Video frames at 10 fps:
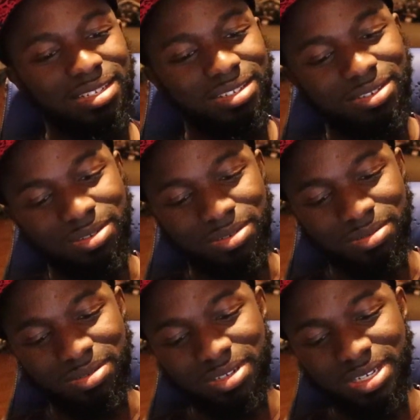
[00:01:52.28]

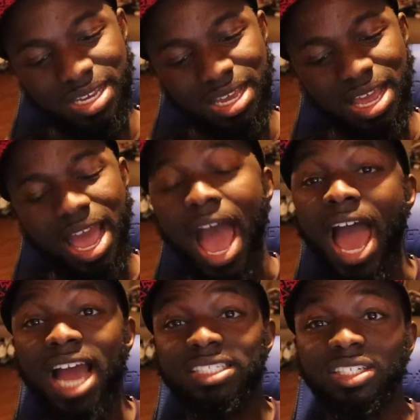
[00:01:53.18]
So,
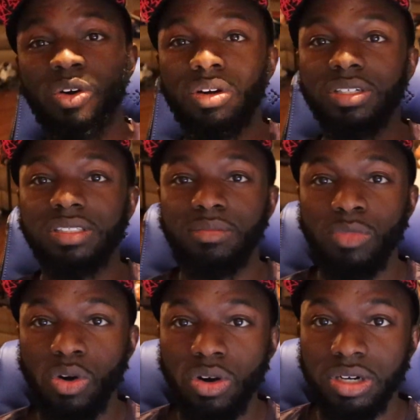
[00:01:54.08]
I actually ordered some
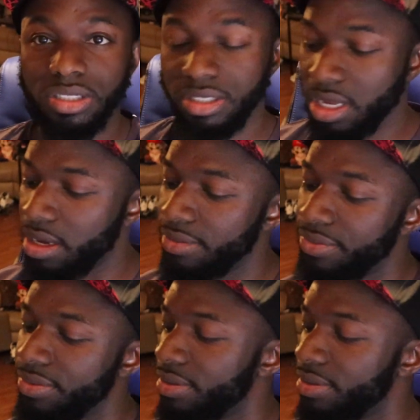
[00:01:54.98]
more stuff.